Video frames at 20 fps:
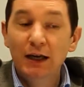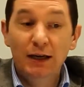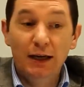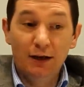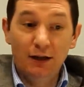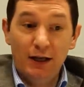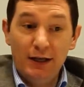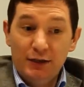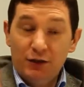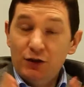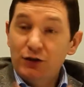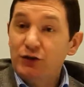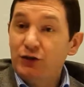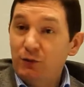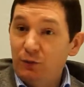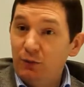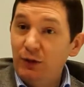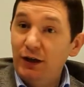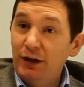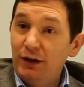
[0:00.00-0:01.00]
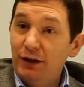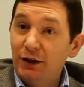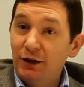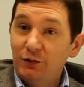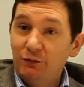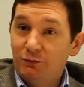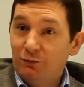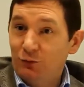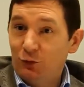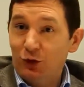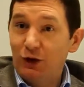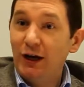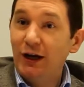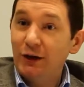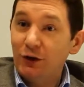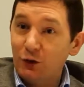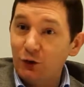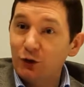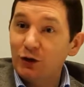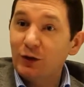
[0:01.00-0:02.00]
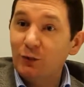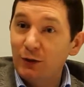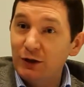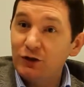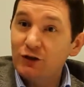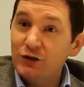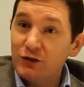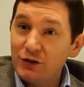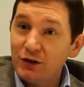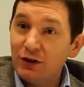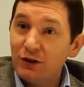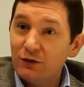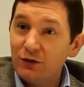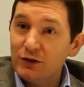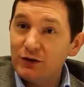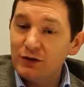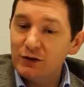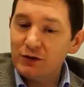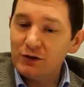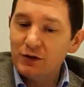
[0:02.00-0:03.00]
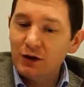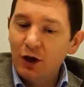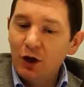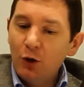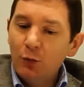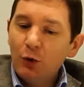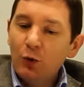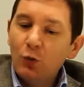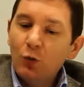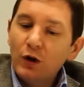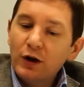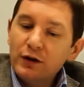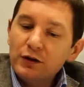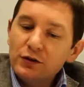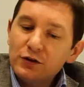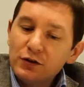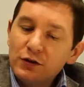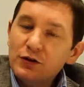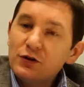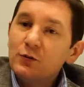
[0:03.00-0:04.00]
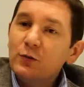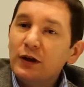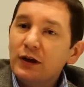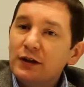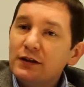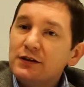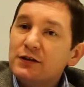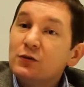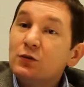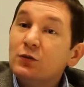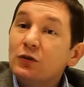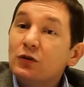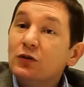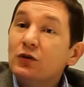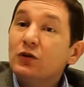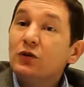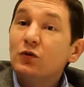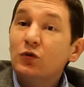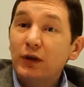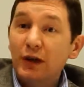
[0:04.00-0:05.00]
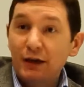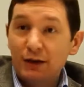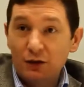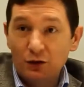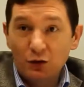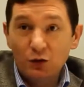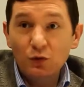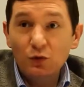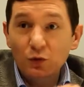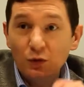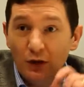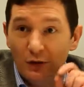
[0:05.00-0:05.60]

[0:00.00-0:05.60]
Now that doesn't mean that we're not going to commission services, but what it does mean is we're going to create a new